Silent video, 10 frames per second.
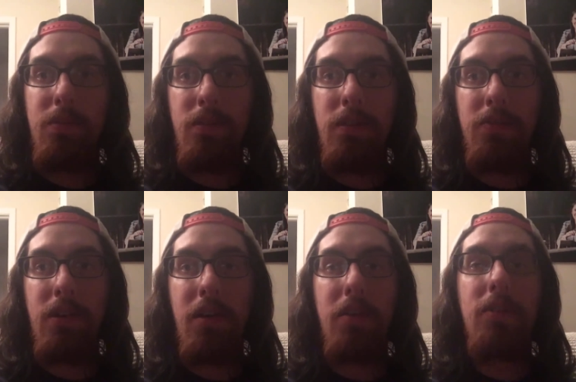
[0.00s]
to the
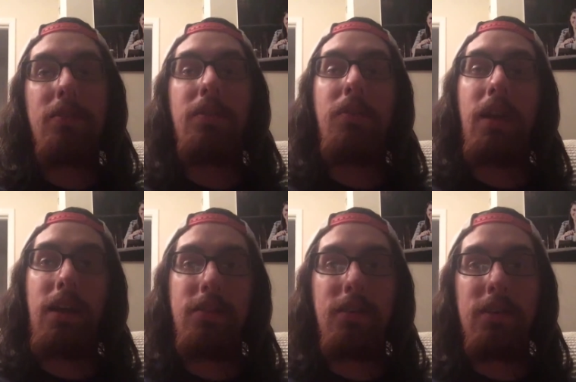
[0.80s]
different areas, and the
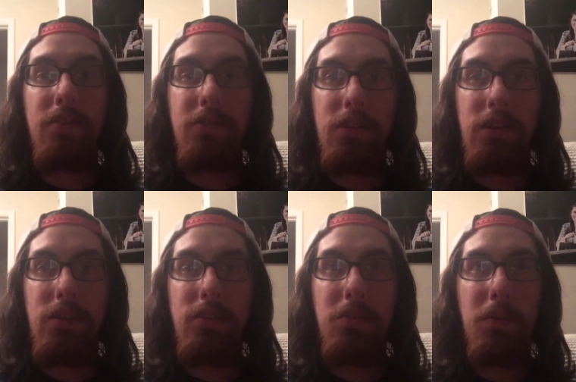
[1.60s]
right-hand side definitely
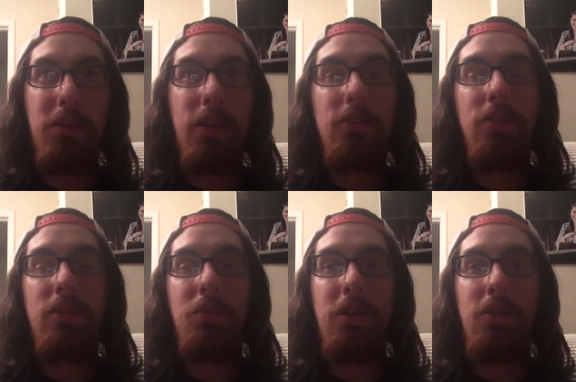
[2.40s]
needed some updating. So
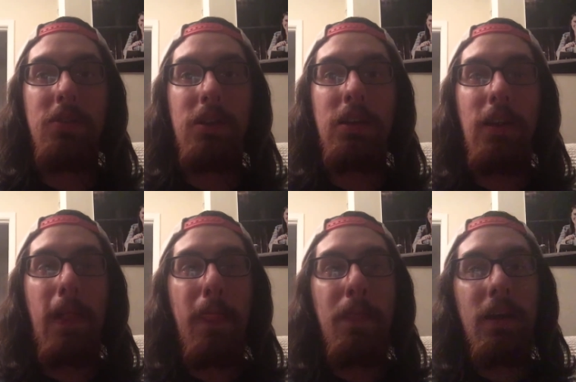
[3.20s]
that's why you see,
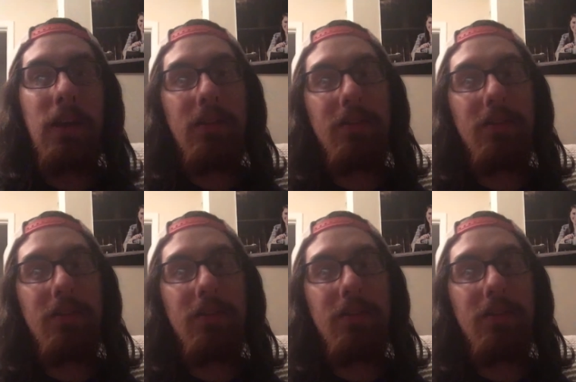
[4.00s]
and